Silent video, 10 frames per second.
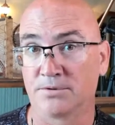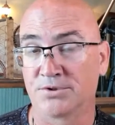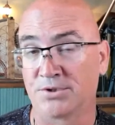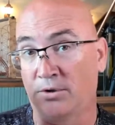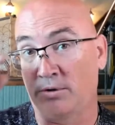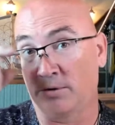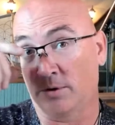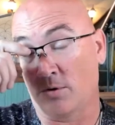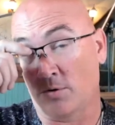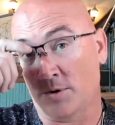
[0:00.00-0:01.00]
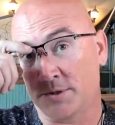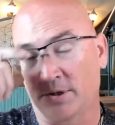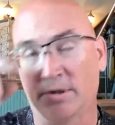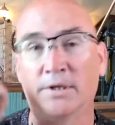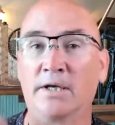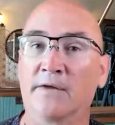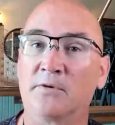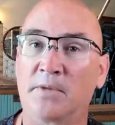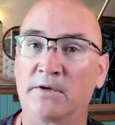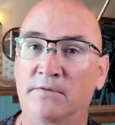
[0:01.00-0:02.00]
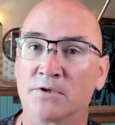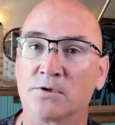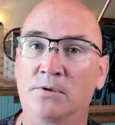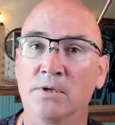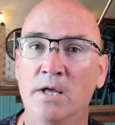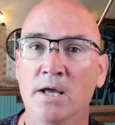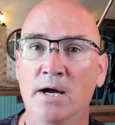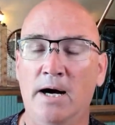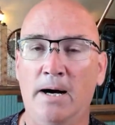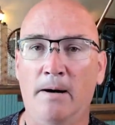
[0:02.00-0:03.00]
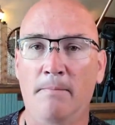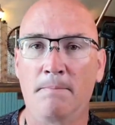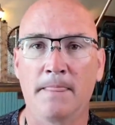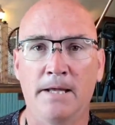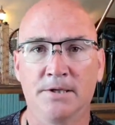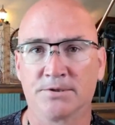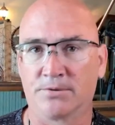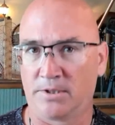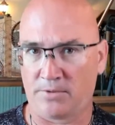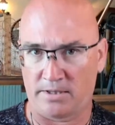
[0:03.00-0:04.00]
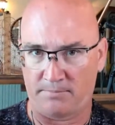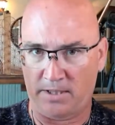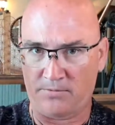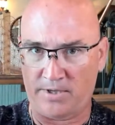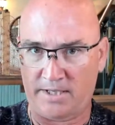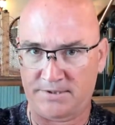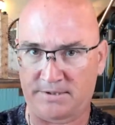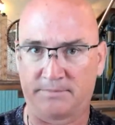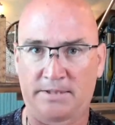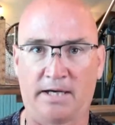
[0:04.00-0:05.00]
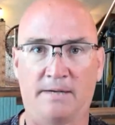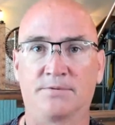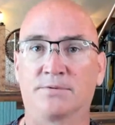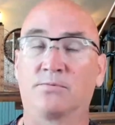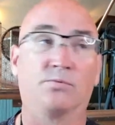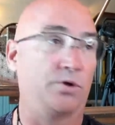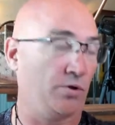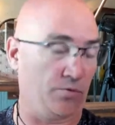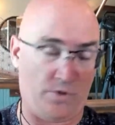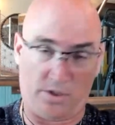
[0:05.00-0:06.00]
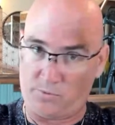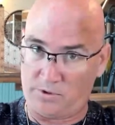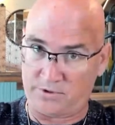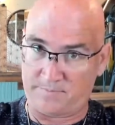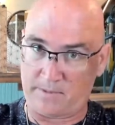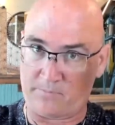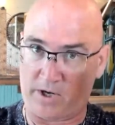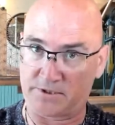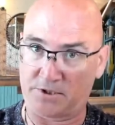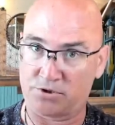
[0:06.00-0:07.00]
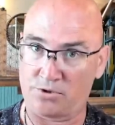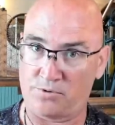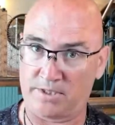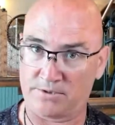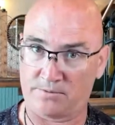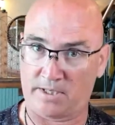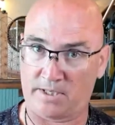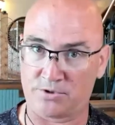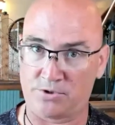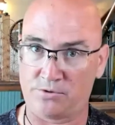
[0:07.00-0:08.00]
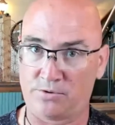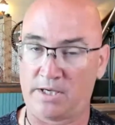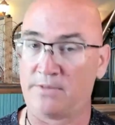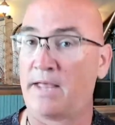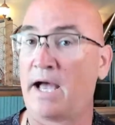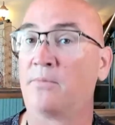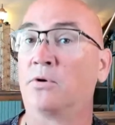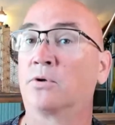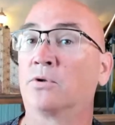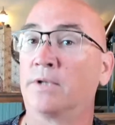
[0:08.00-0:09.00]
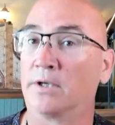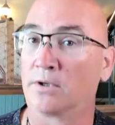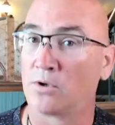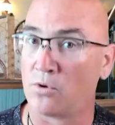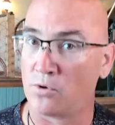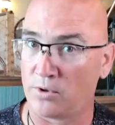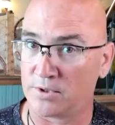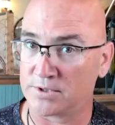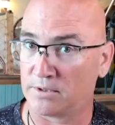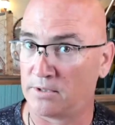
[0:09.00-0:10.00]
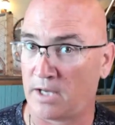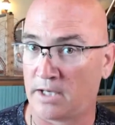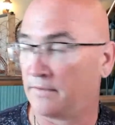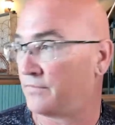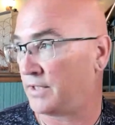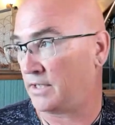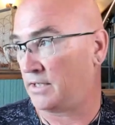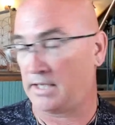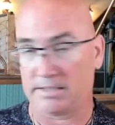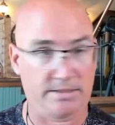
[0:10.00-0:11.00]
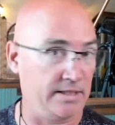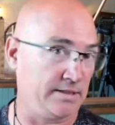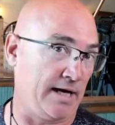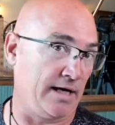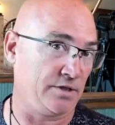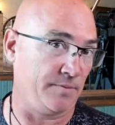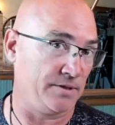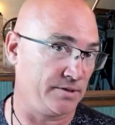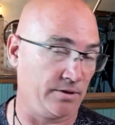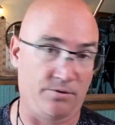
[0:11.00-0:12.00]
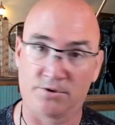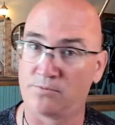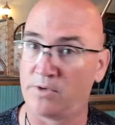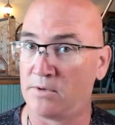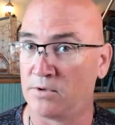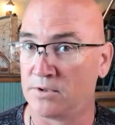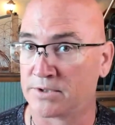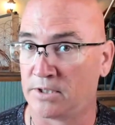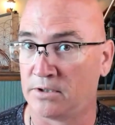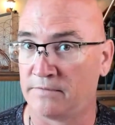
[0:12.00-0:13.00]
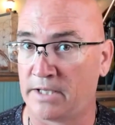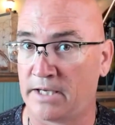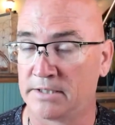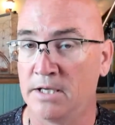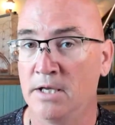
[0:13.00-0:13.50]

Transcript: So cords are never beneficial. Um, so anyway, the big rings, sometimes you can run one of those big practitioner rings around you and that will clear cords, a lot of the entity attachments, ghost waywards, all of that.